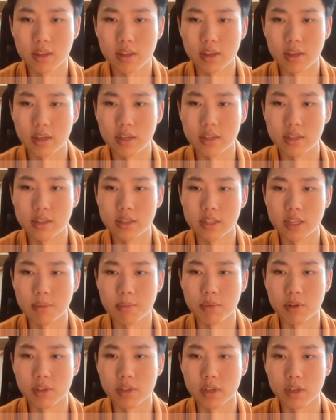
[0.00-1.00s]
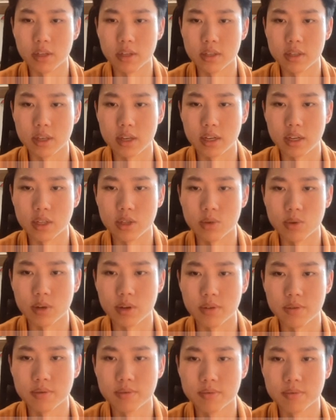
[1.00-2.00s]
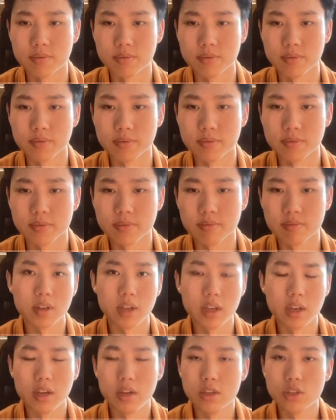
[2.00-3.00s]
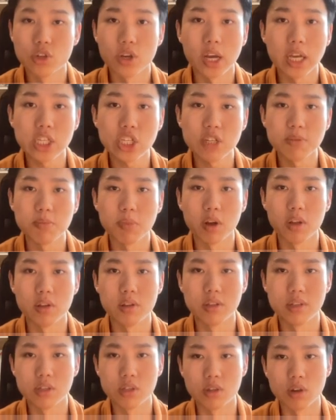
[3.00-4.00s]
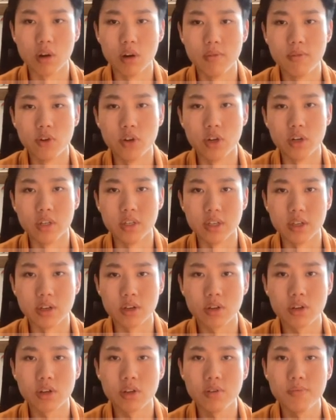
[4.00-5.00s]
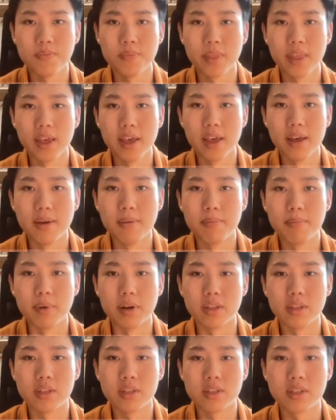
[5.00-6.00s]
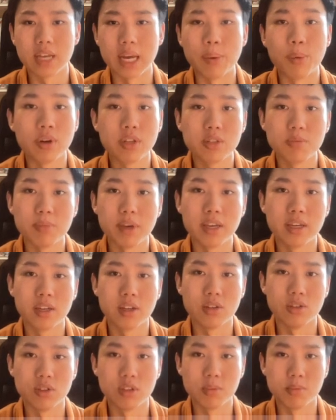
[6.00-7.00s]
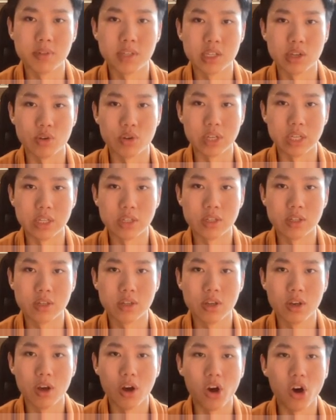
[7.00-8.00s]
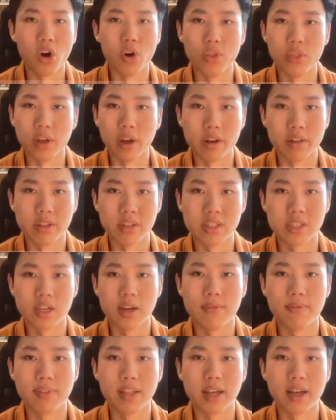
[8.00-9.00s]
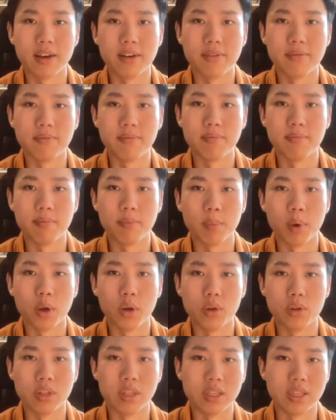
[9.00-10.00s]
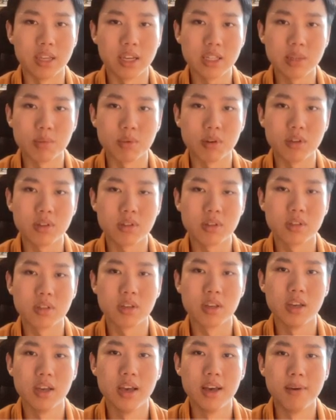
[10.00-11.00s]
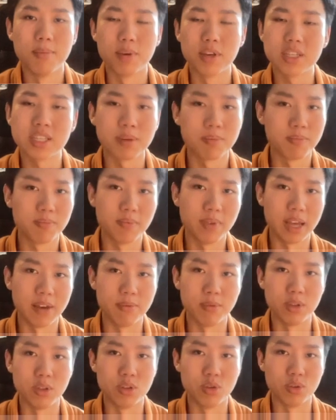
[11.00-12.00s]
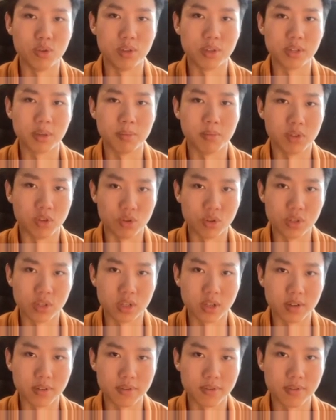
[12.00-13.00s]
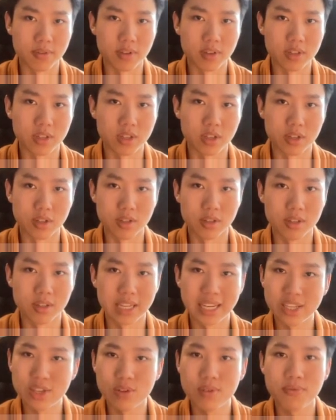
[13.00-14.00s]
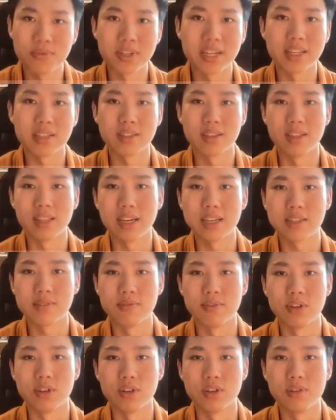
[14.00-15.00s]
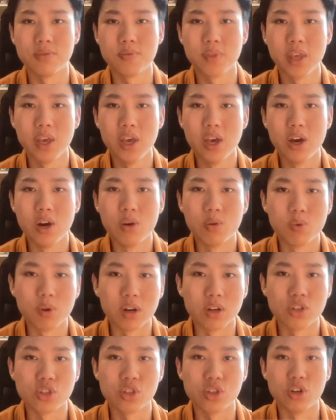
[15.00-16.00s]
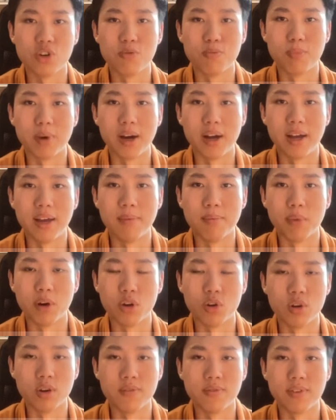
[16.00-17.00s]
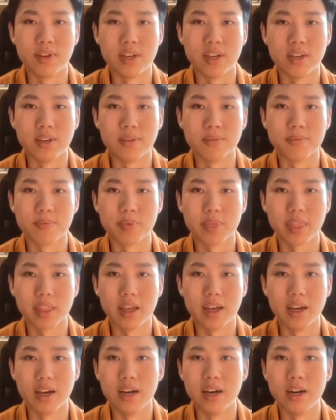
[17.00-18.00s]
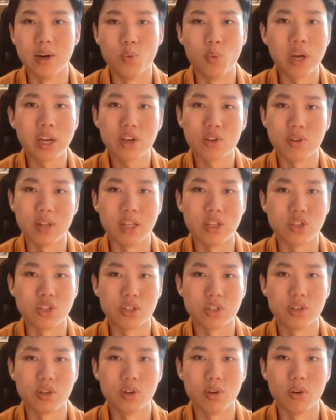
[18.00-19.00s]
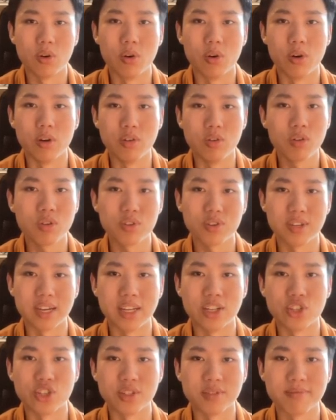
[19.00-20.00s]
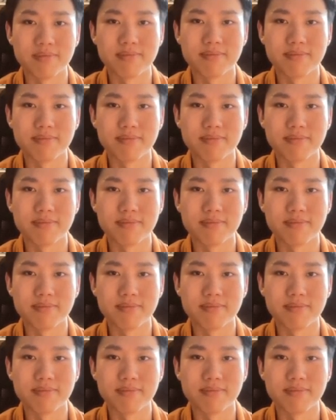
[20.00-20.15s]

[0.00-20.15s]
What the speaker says: And same on the other side as well. So I actually modeled this over a year ago, but I wanted to make a YouTube series on all of the stuff that I modeled in DESMOS, because I've been doing some new stuff. So stay tuned for the next video, where I show my model of a Wankel engine, or a rotary engine.